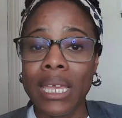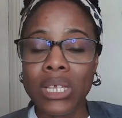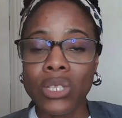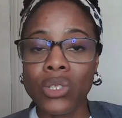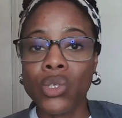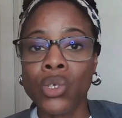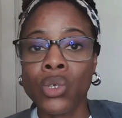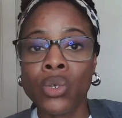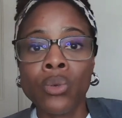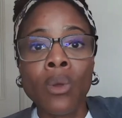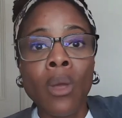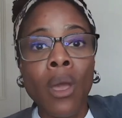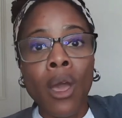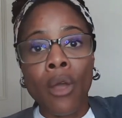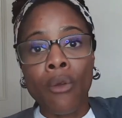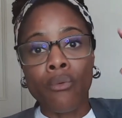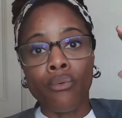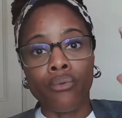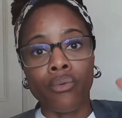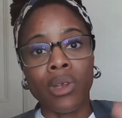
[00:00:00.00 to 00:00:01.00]
into
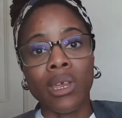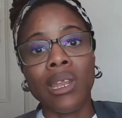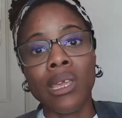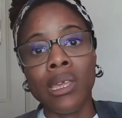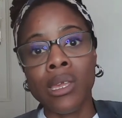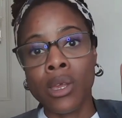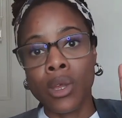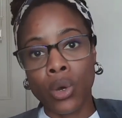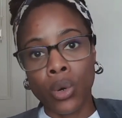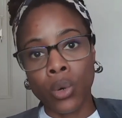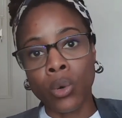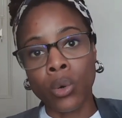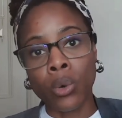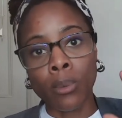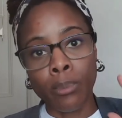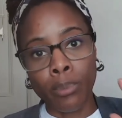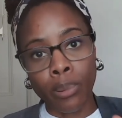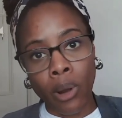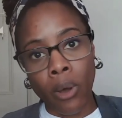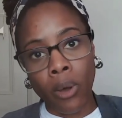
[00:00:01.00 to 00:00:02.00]
really
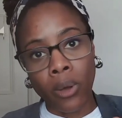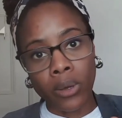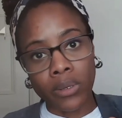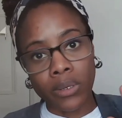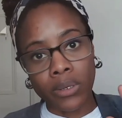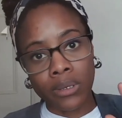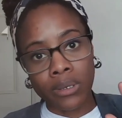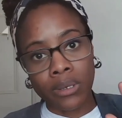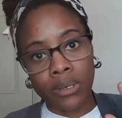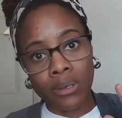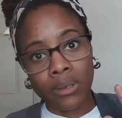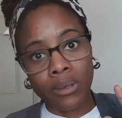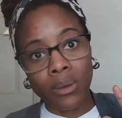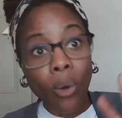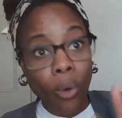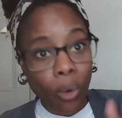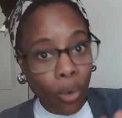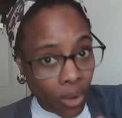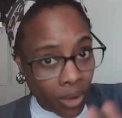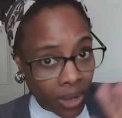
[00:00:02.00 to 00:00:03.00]
cool blogs,
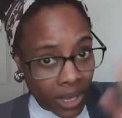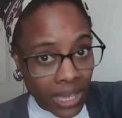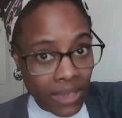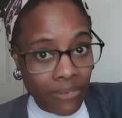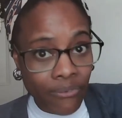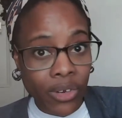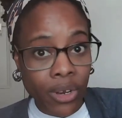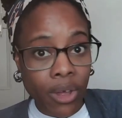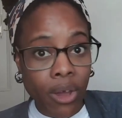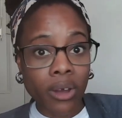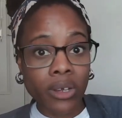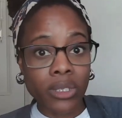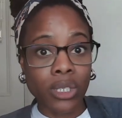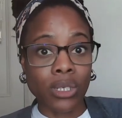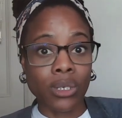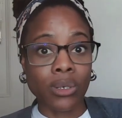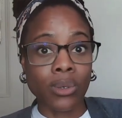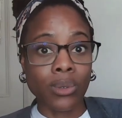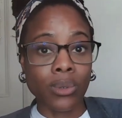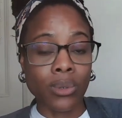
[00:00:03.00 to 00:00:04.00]
or even
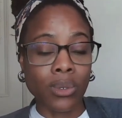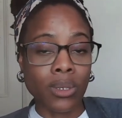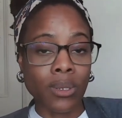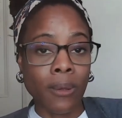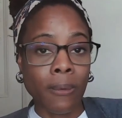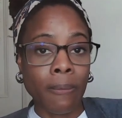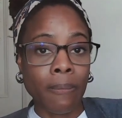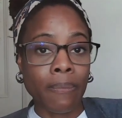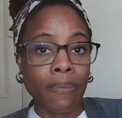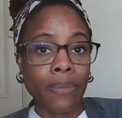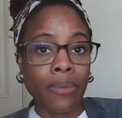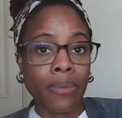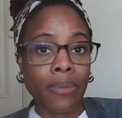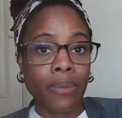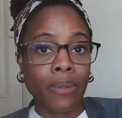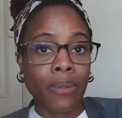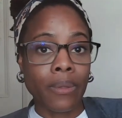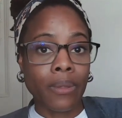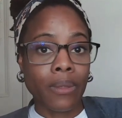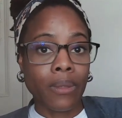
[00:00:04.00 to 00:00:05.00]
articles,
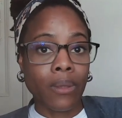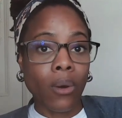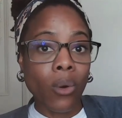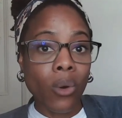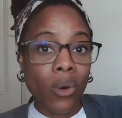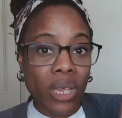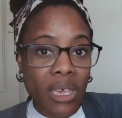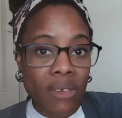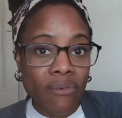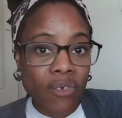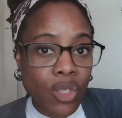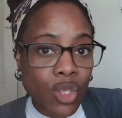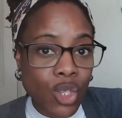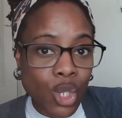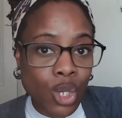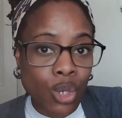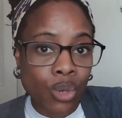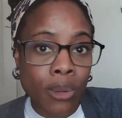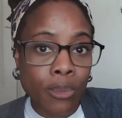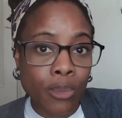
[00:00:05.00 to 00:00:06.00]
or even
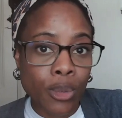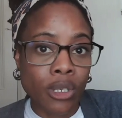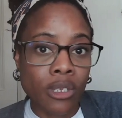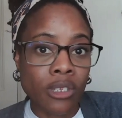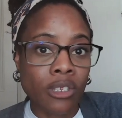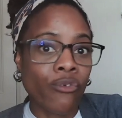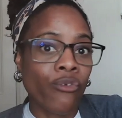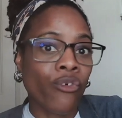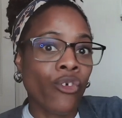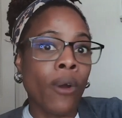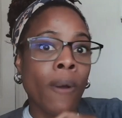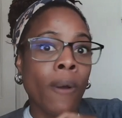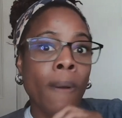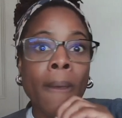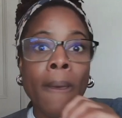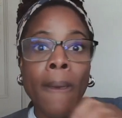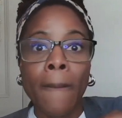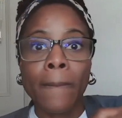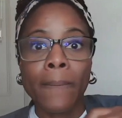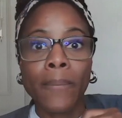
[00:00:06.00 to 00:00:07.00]
descriptions for
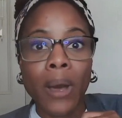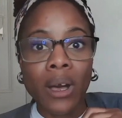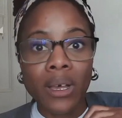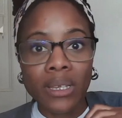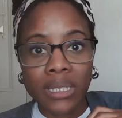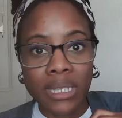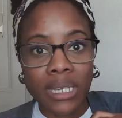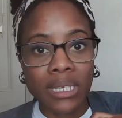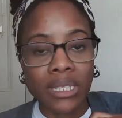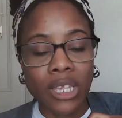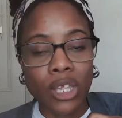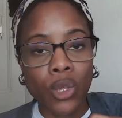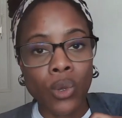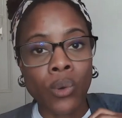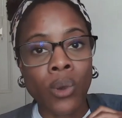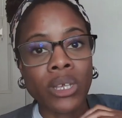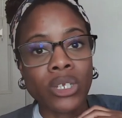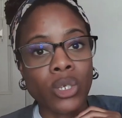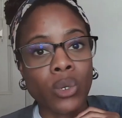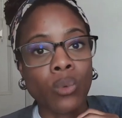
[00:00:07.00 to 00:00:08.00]
past things that
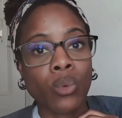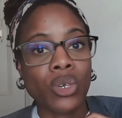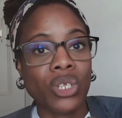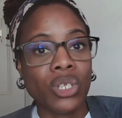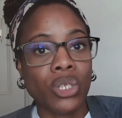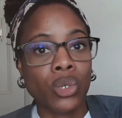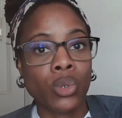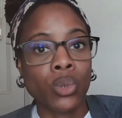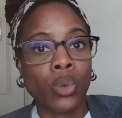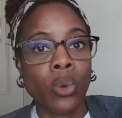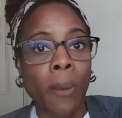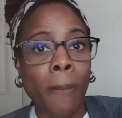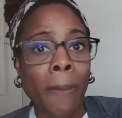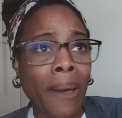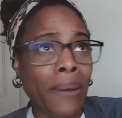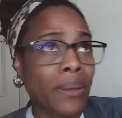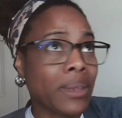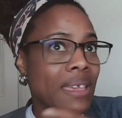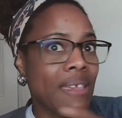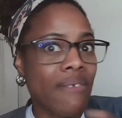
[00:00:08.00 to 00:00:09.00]
you're actually wanting to talk
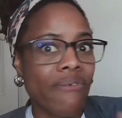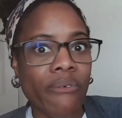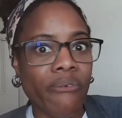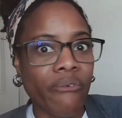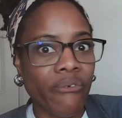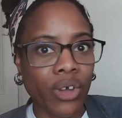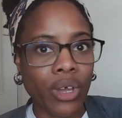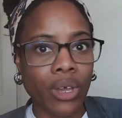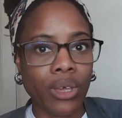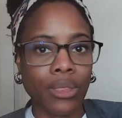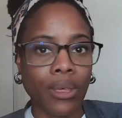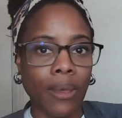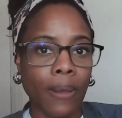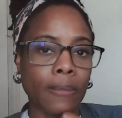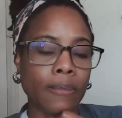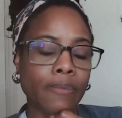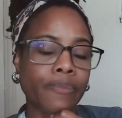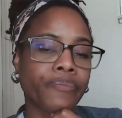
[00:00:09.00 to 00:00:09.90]
about even further.